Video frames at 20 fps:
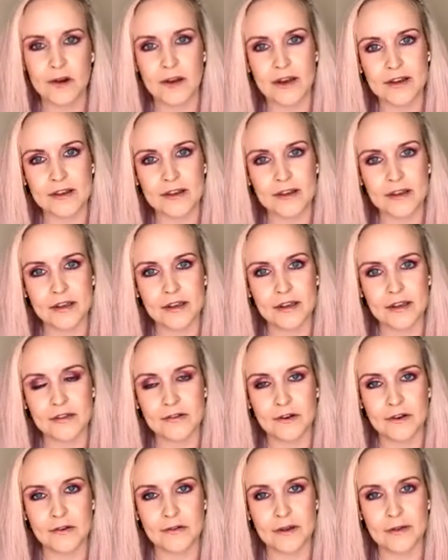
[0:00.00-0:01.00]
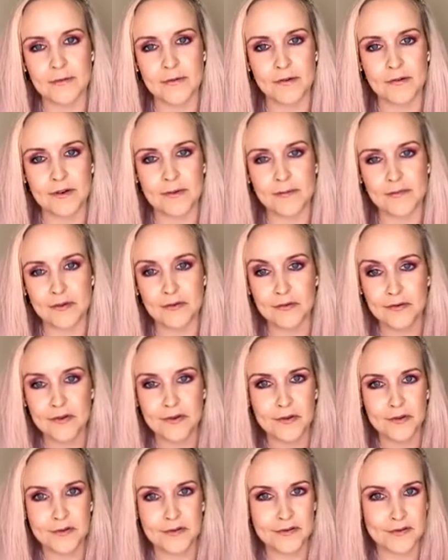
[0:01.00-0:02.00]
Like, you know, if you're in Bou
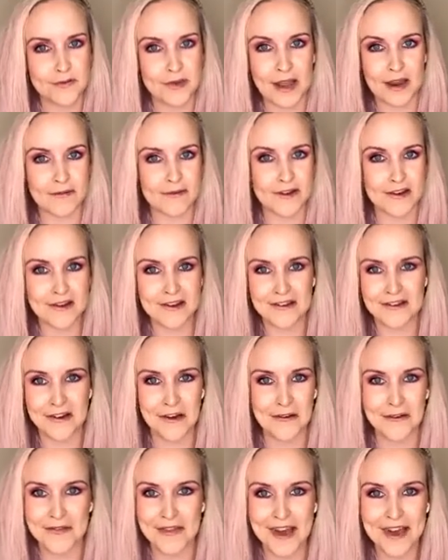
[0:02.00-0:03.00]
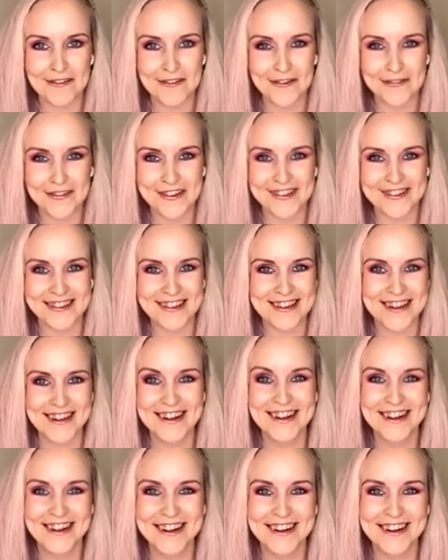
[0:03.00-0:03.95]
Cou's area, go there, obviously.